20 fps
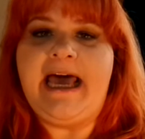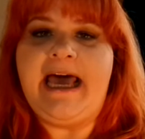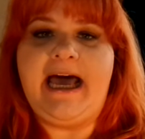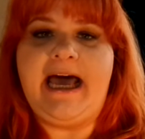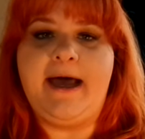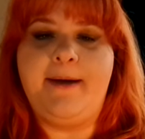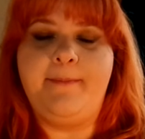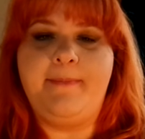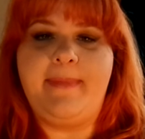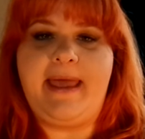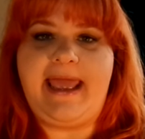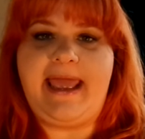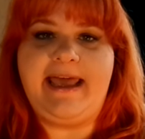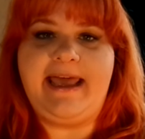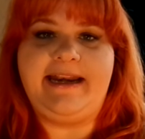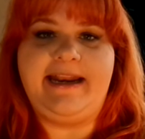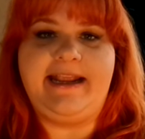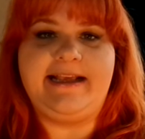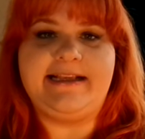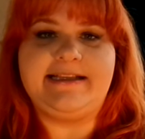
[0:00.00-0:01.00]

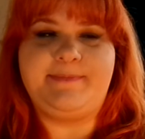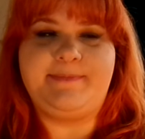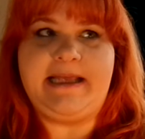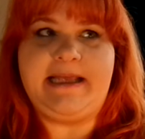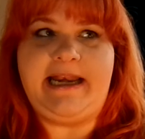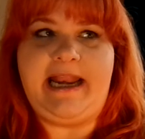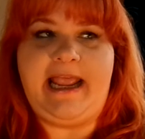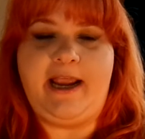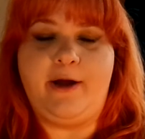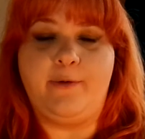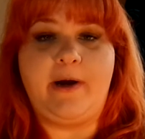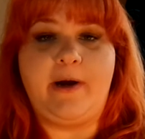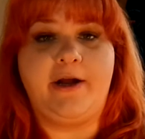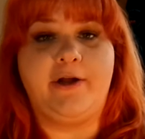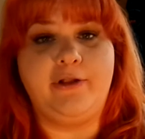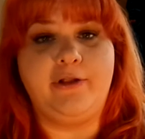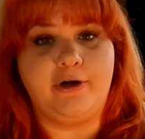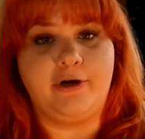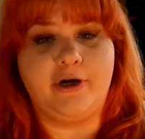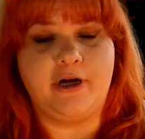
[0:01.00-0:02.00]
Anne has been a
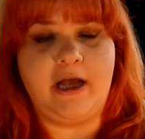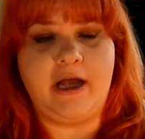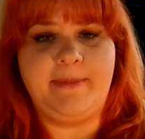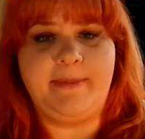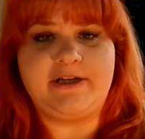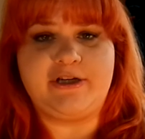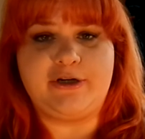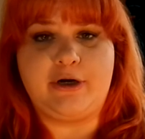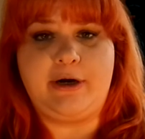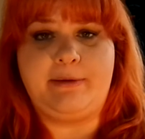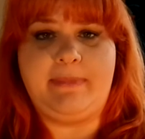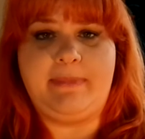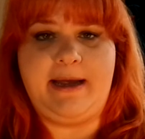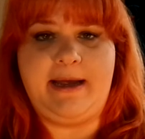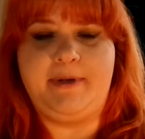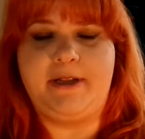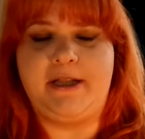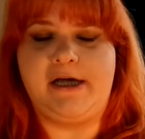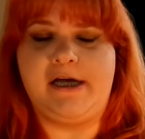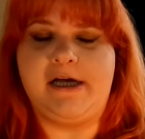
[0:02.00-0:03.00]
regular commenter on my
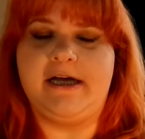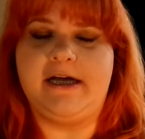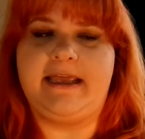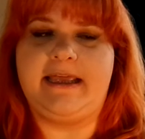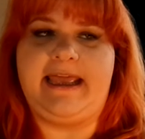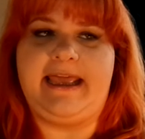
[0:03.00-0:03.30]
blog,